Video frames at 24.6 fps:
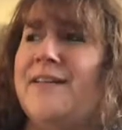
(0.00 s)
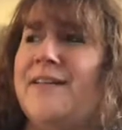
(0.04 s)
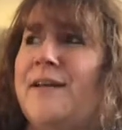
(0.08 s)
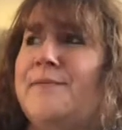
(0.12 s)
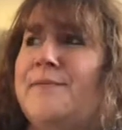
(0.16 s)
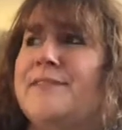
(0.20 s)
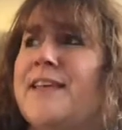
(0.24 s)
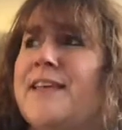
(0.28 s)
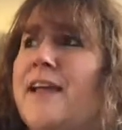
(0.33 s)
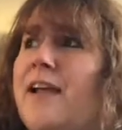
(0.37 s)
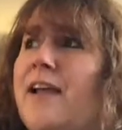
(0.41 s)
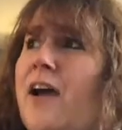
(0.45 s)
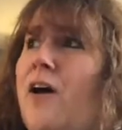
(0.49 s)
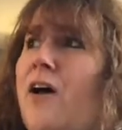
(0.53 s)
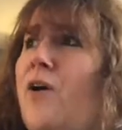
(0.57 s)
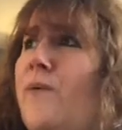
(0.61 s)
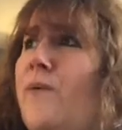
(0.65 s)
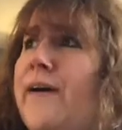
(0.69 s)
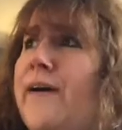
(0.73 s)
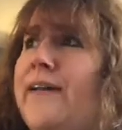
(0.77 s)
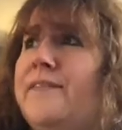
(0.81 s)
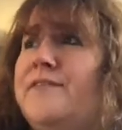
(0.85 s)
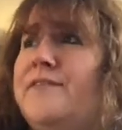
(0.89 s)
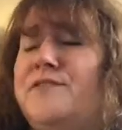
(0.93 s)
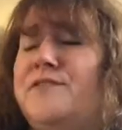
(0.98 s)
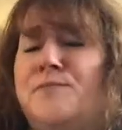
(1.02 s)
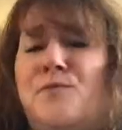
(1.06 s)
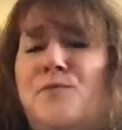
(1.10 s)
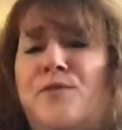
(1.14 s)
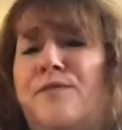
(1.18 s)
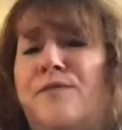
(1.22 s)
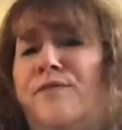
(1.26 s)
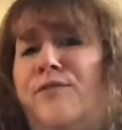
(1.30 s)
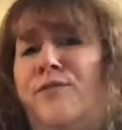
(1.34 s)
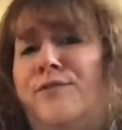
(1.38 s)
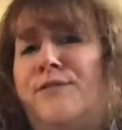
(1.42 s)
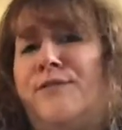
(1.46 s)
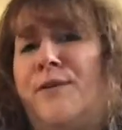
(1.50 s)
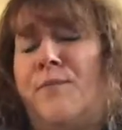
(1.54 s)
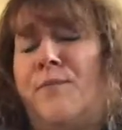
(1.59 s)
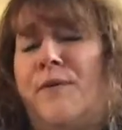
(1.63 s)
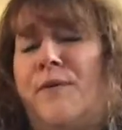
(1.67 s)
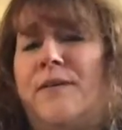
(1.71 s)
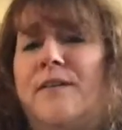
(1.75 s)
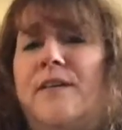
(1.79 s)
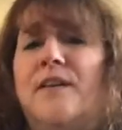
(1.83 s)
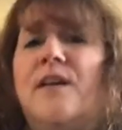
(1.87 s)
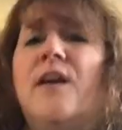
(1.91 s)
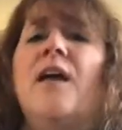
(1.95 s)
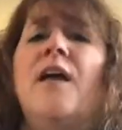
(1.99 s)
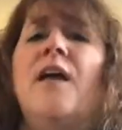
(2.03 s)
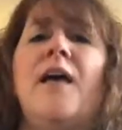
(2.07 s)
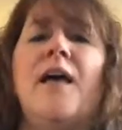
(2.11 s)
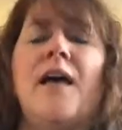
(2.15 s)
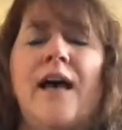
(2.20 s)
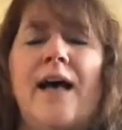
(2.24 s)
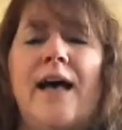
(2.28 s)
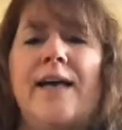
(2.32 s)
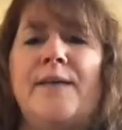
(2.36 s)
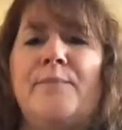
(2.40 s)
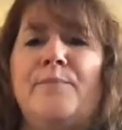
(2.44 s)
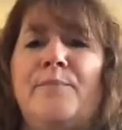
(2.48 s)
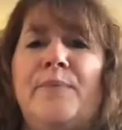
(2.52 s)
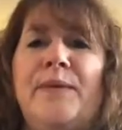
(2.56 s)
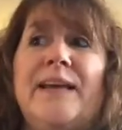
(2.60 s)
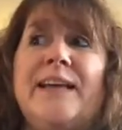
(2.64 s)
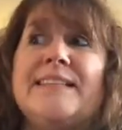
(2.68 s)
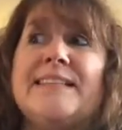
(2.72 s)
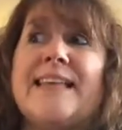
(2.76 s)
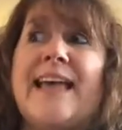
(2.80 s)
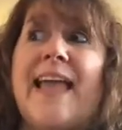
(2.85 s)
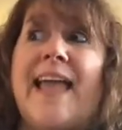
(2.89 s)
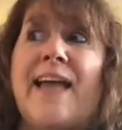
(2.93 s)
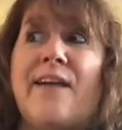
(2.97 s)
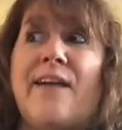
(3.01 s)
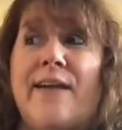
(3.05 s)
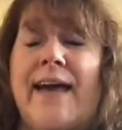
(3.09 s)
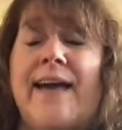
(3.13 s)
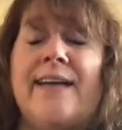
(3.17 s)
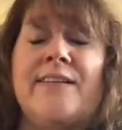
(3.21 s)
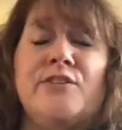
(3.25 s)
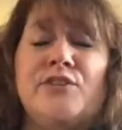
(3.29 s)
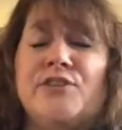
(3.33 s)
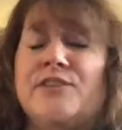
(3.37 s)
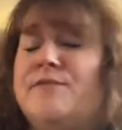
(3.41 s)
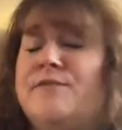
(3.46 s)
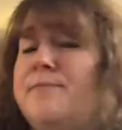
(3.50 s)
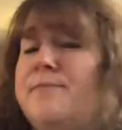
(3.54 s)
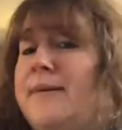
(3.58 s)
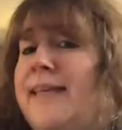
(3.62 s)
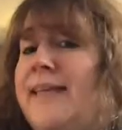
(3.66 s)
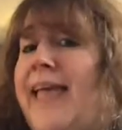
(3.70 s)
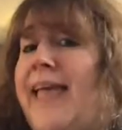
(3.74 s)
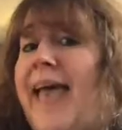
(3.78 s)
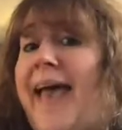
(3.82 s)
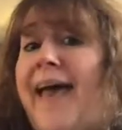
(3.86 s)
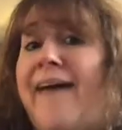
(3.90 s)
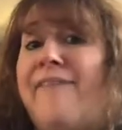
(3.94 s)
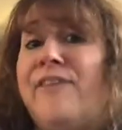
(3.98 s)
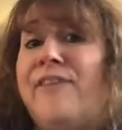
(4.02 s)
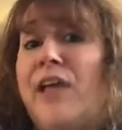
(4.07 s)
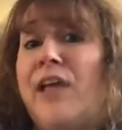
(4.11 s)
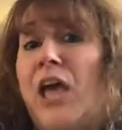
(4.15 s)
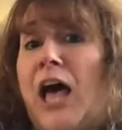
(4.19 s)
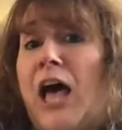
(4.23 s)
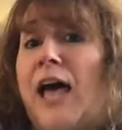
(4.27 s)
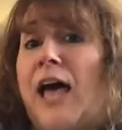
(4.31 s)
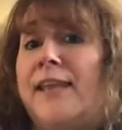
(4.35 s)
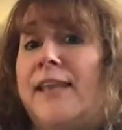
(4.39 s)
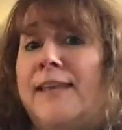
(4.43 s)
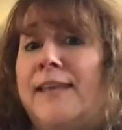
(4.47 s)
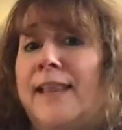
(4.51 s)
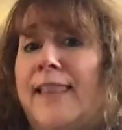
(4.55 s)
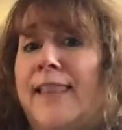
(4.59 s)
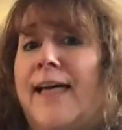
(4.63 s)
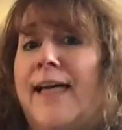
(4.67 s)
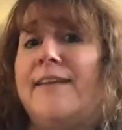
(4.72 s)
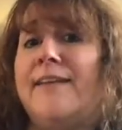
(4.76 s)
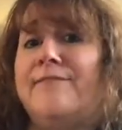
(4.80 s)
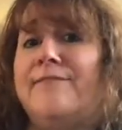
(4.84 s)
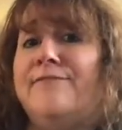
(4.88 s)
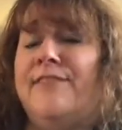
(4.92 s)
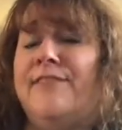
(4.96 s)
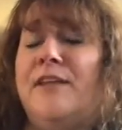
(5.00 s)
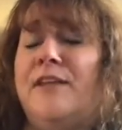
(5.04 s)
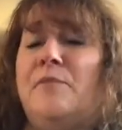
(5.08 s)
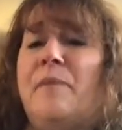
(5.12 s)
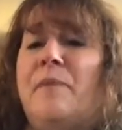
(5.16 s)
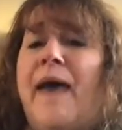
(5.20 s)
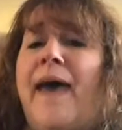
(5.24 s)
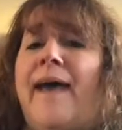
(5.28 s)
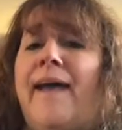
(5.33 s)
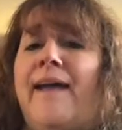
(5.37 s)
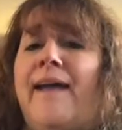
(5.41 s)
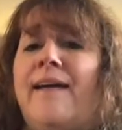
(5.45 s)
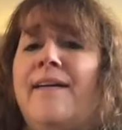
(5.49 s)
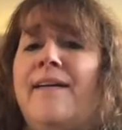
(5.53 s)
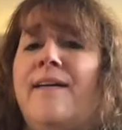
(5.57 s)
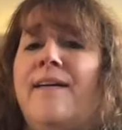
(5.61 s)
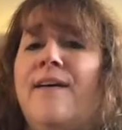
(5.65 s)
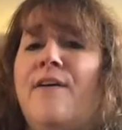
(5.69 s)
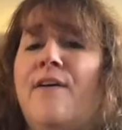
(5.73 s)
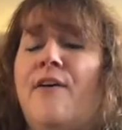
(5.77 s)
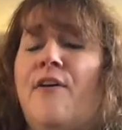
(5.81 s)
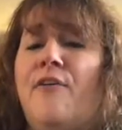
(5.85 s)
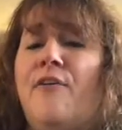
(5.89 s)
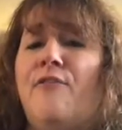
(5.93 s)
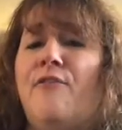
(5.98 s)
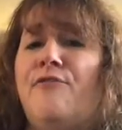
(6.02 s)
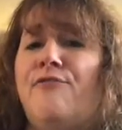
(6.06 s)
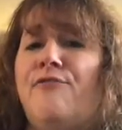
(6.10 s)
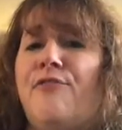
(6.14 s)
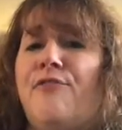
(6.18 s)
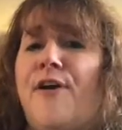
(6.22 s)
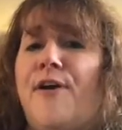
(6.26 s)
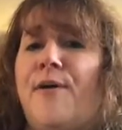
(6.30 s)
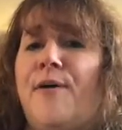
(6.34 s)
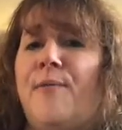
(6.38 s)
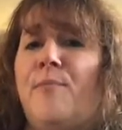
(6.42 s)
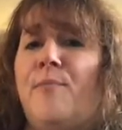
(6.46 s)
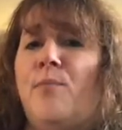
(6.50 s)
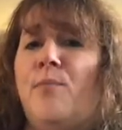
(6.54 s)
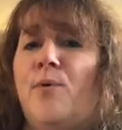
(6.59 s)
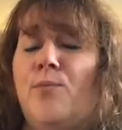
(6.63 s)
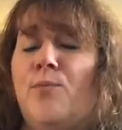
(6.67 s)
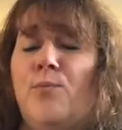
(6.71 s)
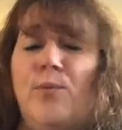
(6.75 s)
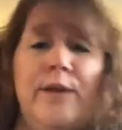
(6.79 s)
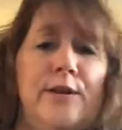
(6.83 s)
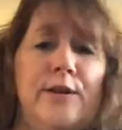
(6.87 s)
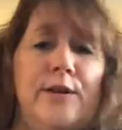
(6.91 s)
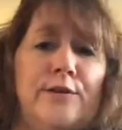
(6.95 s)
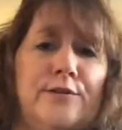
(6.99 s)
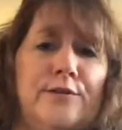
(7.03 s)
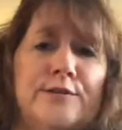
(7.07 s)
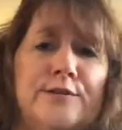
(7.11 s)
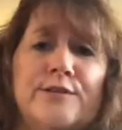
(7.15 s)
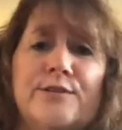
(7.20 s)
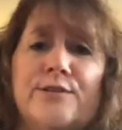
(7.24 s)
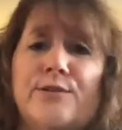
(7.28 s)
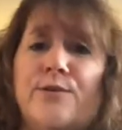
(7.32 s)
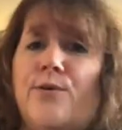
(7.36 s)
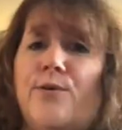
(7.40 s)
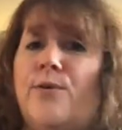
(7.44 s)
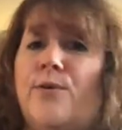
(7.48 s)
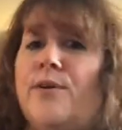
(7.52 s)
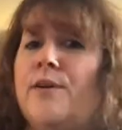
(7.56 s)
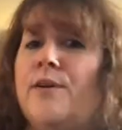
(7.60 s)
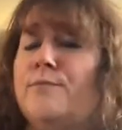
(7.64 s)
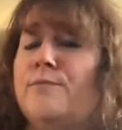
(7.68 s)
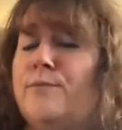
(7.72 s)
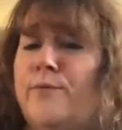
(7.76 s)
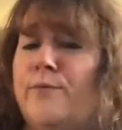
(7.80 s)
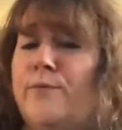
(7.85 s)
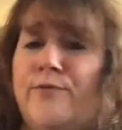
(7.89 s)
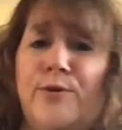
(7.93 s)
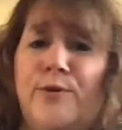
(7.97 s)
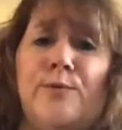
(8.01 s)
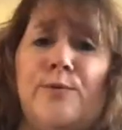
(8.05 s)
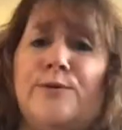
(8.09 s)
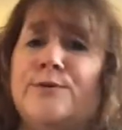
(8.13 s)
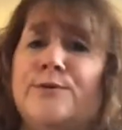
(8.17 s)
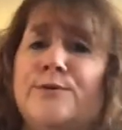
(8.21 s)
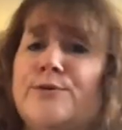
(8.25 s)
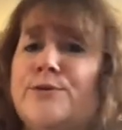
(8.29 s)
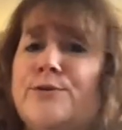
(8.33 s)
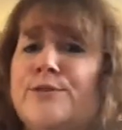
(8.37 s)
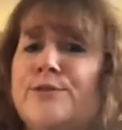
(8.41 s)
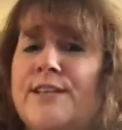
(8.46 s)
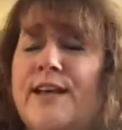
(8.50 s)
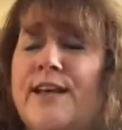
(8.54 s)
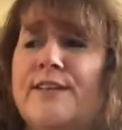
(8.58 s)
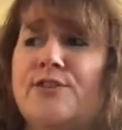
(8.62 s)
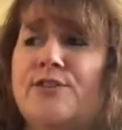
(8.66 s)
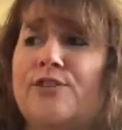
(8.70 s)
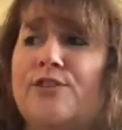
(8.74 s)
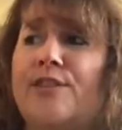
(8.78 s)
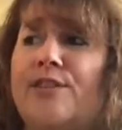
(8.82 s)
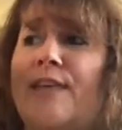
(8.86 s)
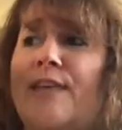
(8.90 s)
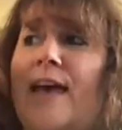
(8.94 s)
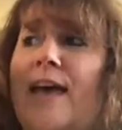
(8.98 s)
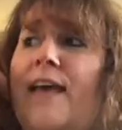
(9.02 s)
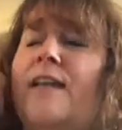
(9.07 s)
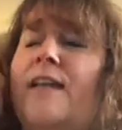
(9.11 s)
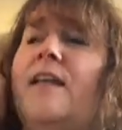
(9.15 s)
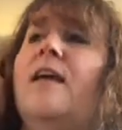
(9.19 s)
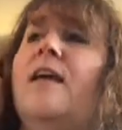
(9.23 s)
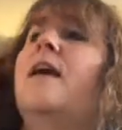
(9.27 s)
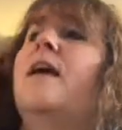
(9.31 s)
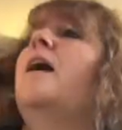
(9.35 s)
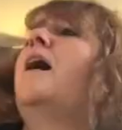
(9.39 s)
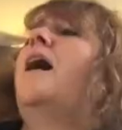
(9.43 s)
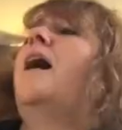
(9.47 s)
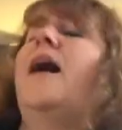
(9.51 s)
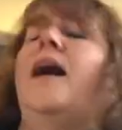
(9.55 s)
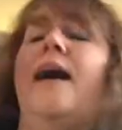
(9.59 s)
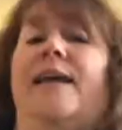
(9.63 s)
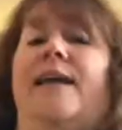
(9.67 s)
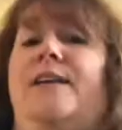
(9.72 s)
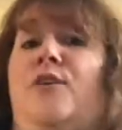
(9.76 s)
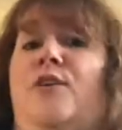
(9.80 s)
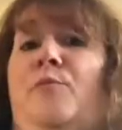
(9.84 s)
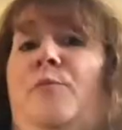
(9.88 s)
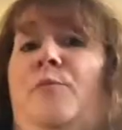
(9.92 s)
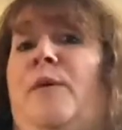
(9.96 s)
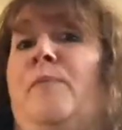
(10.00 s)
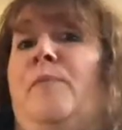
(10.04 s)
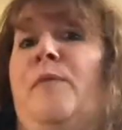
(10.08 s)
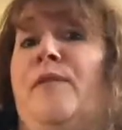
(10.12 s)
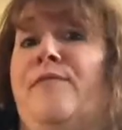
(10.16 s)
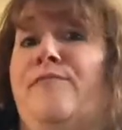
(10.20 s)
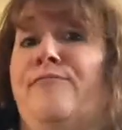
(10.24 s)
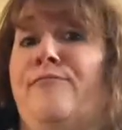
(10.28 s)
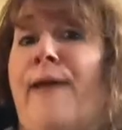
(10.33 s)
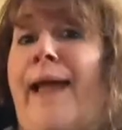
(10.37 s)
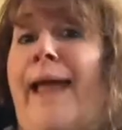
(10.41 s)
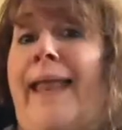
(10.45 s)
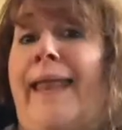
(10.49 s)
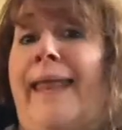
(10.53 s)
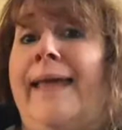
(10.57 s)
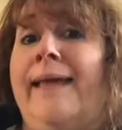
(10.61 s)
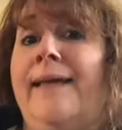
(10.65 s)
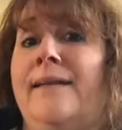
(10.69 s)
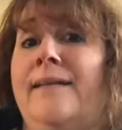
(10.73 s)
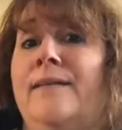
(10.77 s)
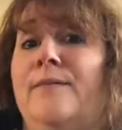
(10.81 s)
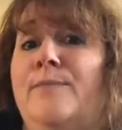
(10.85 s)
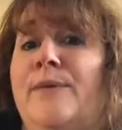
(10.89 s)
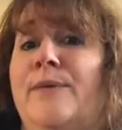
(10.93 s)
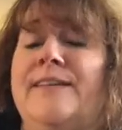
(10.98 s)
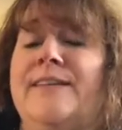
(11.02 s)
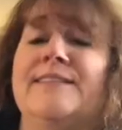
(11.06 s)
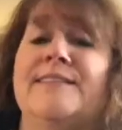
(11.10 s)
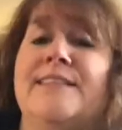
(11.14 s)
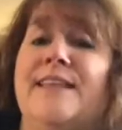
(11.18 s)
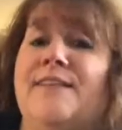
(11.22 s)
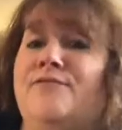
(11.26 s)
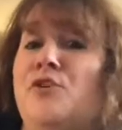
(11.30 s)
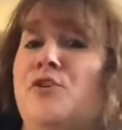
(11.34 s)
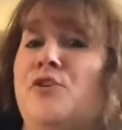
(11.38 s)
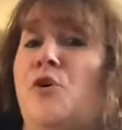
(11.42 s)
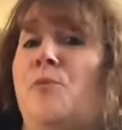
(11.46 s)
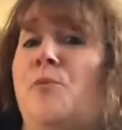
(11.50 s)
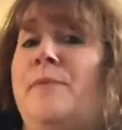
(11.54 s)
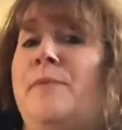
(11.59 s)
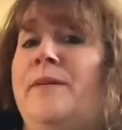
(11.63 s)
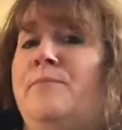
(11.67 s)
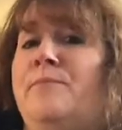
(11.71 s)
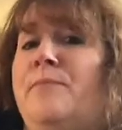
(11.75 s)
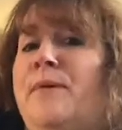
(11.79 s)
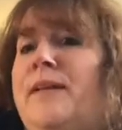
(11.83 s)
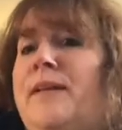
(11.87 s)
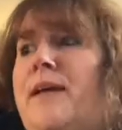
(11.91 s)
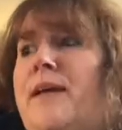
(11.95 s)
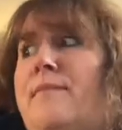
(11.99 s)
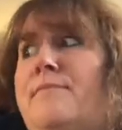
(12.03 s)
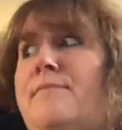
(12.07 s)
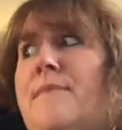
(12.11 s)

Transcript: and I was like, oh, I have some more reviews. I wonder, because I actually really haven't gotten a lot of feedback from readers or reviewers or such, that I know people have read it because they've told me, but